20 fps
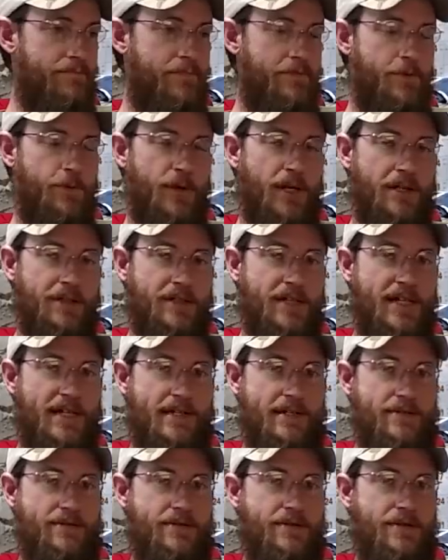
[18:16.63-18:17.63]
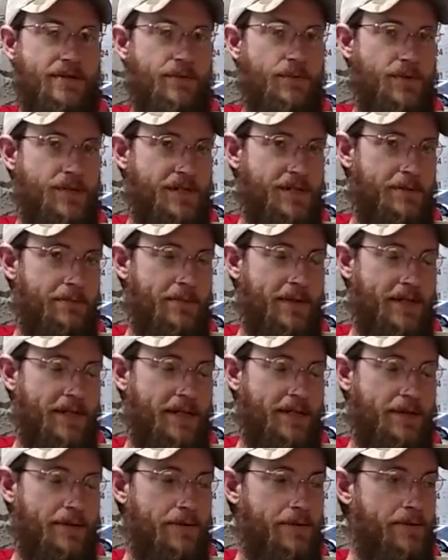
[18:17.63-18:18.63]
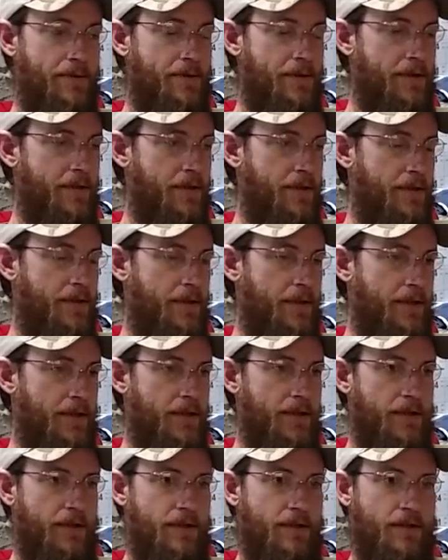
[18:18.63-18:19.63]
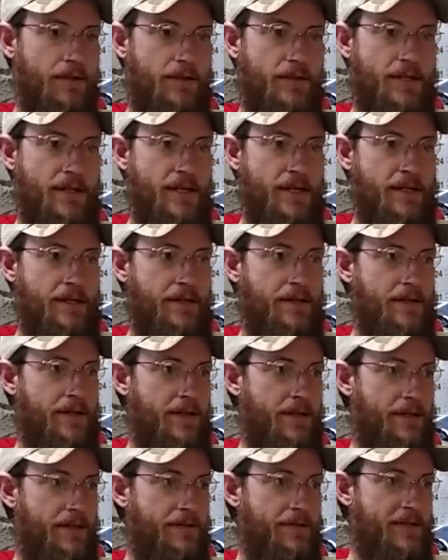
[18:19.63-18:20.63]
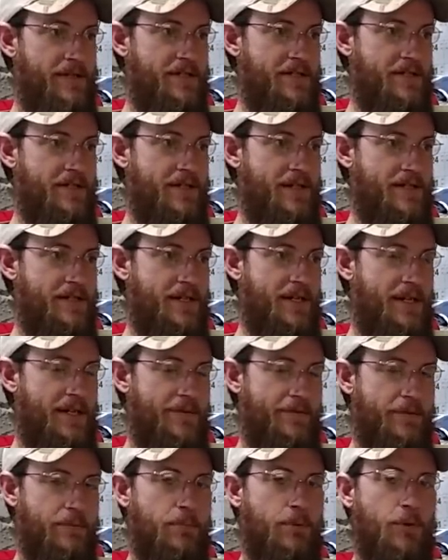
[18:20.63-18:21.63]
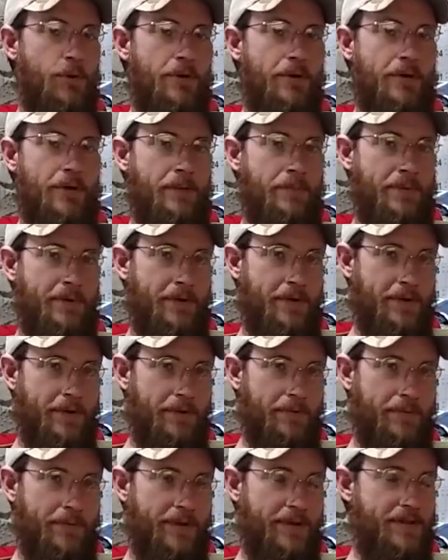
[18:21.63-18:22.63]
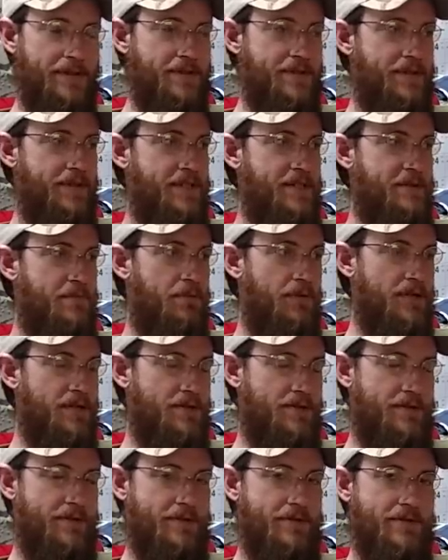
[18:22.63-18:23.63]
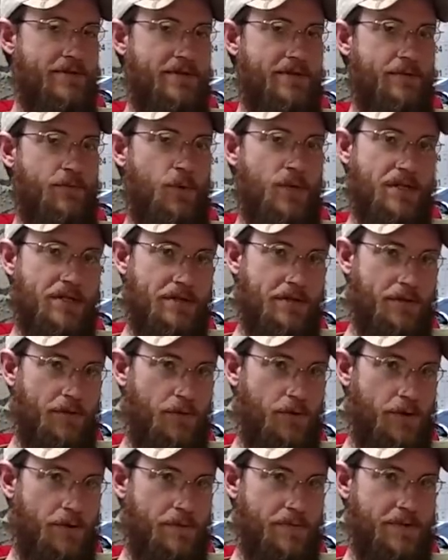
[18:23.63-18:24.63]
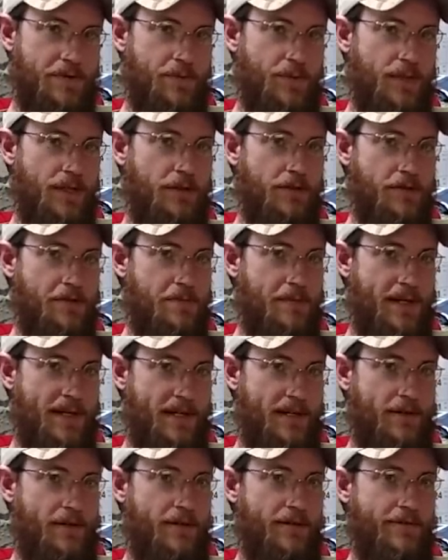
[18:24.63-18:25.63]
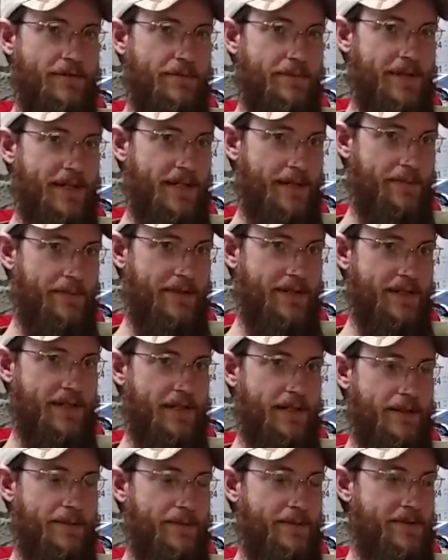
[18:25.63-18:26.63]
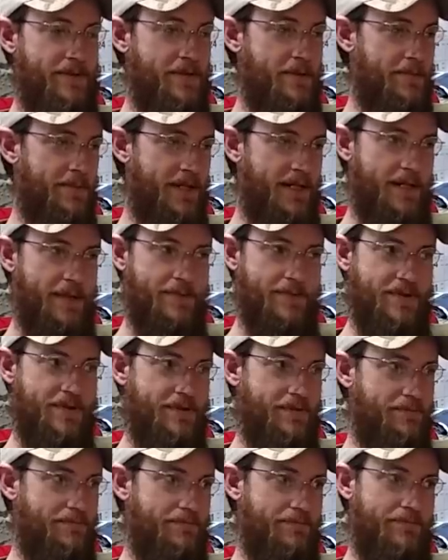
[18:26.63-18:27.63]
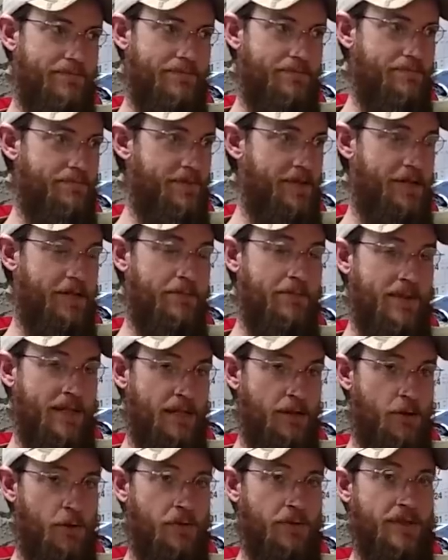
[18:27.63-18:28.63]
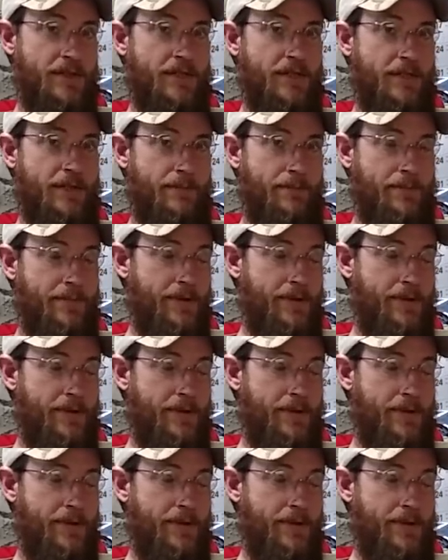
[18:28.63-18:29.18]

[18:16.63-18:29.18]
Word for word: throughout the house. It wasn't a big deal. And uh, that's that's kind of important up here because in these blizzards and windstorms, we lose power from time to time, and sometimes it could be a long time.